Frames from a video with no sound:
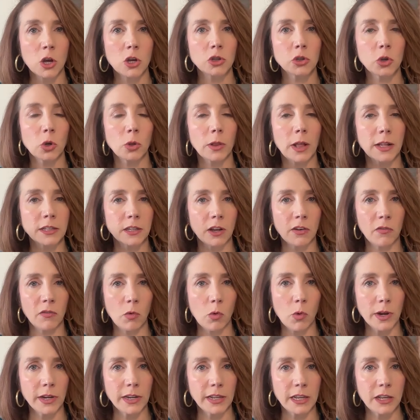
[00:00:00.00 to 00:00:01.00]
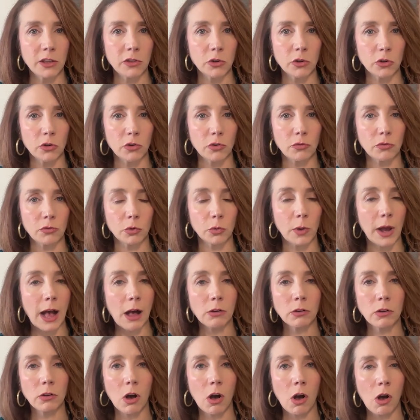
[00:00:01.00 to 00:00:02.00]
So let's avoid either through
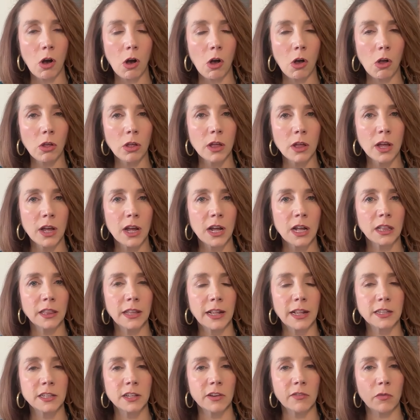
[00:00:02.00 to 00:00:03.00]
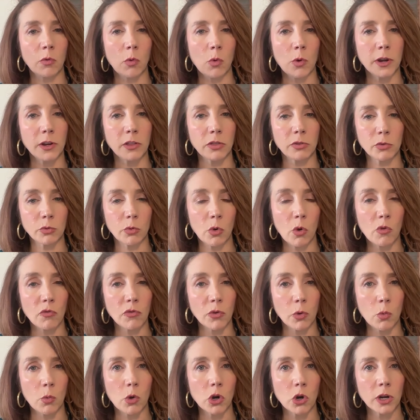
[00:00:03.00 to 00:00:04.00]
alcohol, let's avoid through
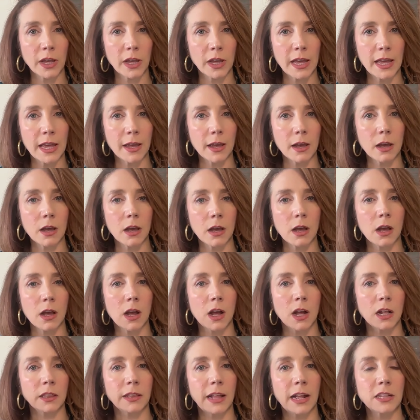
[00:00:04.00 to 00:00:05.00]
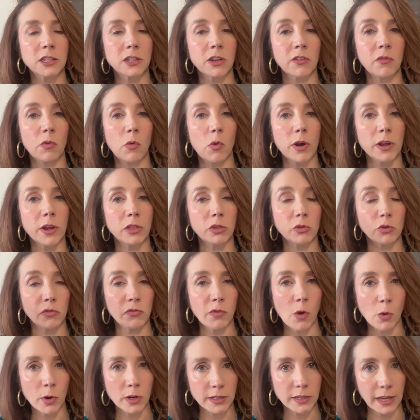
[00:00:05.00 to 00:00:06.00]
overworking, let's avoid through
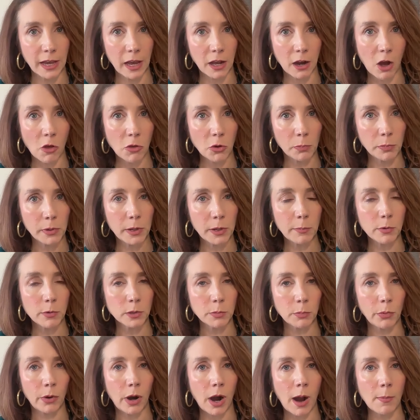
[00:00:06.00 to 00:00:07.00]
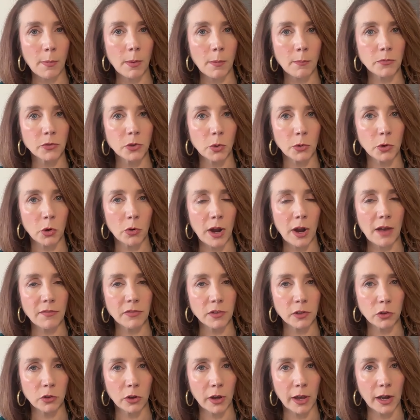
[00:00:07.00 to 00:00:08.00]
focusing on other people's problems so we don't have
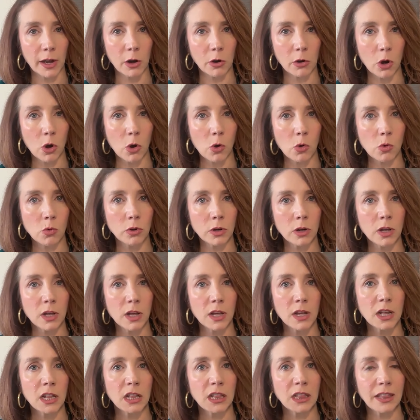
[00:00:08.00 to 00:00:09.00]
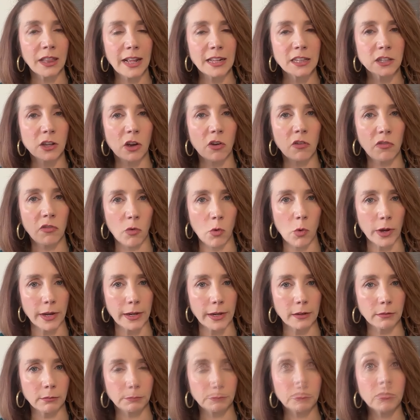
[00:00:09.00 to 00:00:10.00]
to look at our own. Let's
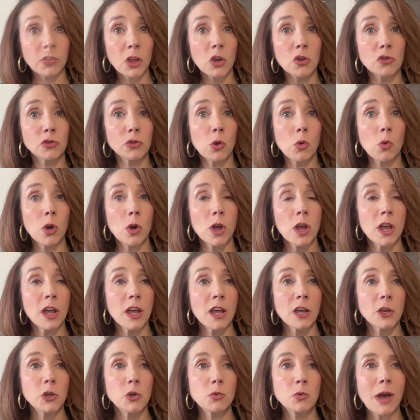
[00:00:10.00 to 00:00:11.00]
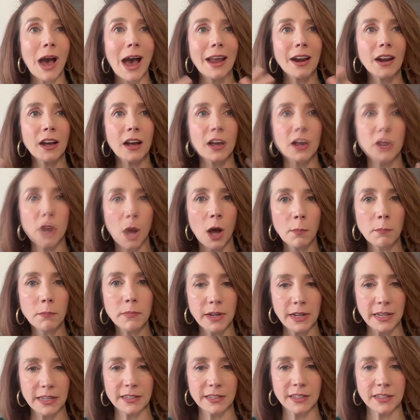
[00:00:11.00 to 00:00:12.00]
avoid. So you gotta
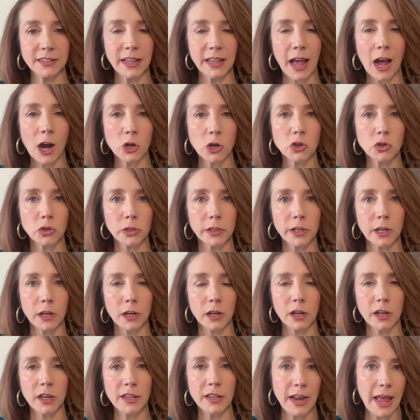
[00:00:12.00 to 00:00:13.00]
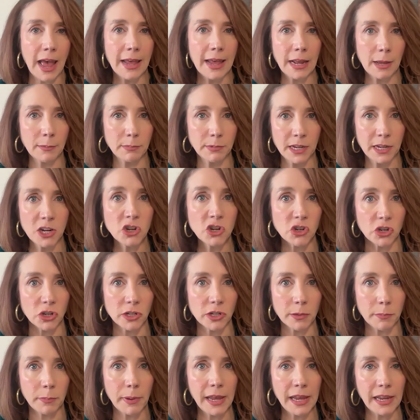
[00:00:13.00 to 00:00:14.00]
numbness is actually a, an adaptation
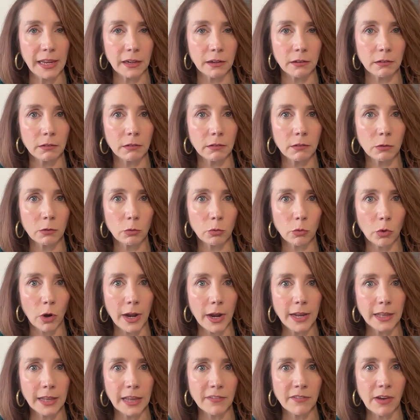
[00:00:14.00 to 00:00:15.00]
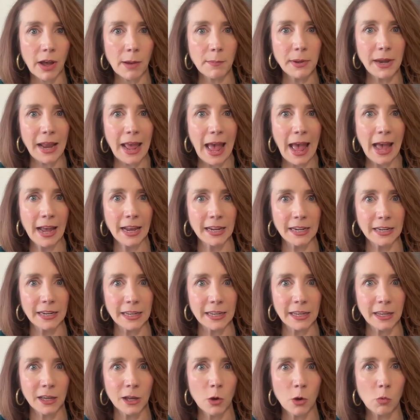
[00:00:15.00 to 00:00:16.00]
to pain right? Like if I'm in
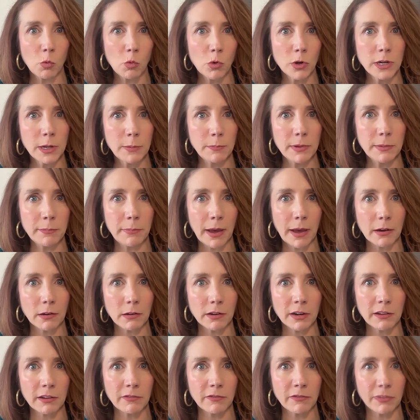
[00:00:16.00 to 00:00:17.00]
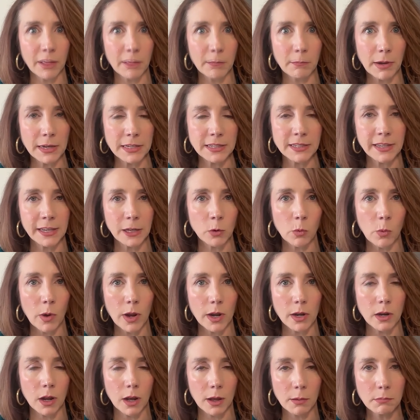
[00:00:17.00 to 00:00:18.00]
agony, wouldn't it be better if my skin
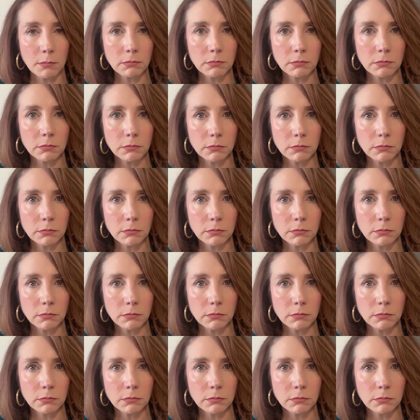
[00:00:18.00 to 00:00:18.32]
went numb?